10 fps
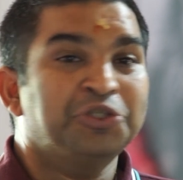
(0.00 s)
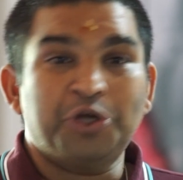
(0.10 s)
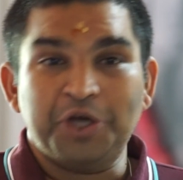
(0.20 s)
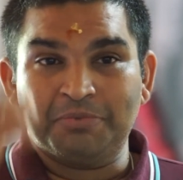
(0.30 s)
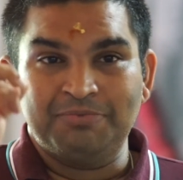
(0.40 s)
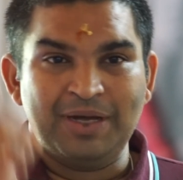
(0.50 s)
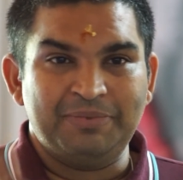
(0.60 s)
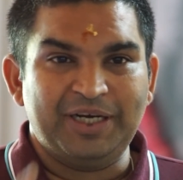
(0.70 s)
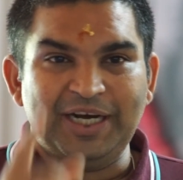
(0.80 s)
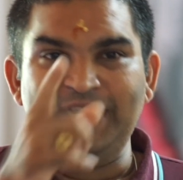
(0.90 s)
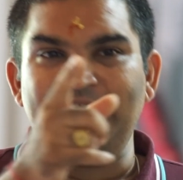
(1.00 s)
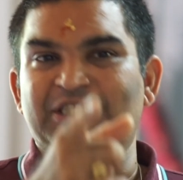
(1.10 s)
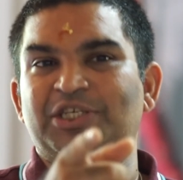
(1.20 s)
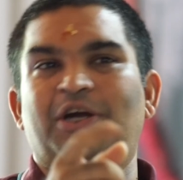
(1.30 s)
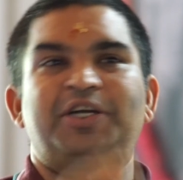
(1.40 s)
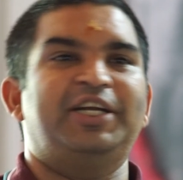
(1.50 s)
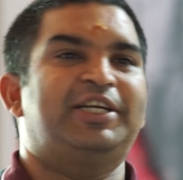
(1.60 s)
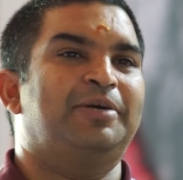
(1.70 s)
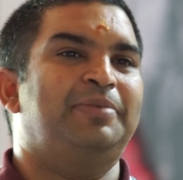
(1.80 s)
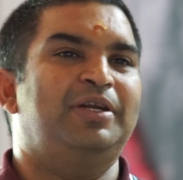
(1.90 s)
So your memory does not
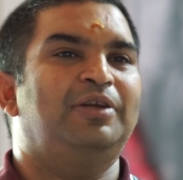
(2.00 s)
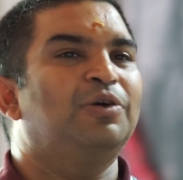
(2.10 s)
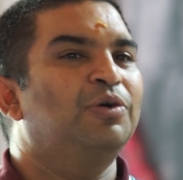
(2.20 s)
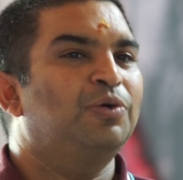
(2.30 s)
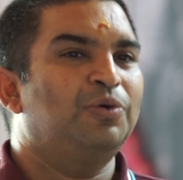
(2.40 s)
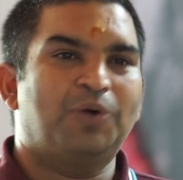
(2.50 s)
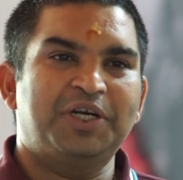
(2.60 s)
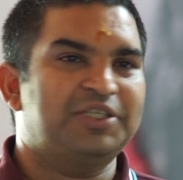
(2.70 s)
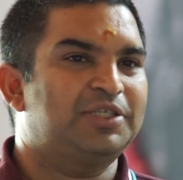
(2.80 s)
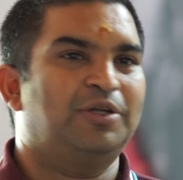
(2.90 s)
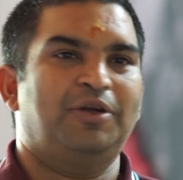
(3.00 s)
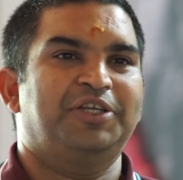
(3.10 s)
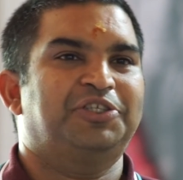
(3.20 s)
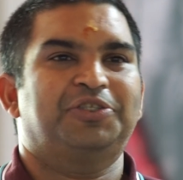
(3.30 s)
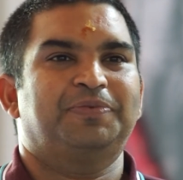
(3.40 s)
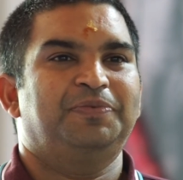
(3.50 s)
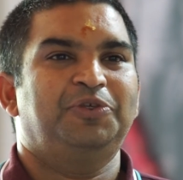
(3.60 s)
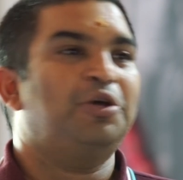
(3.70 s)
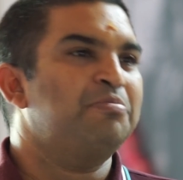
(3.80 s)
determine what is knowledge.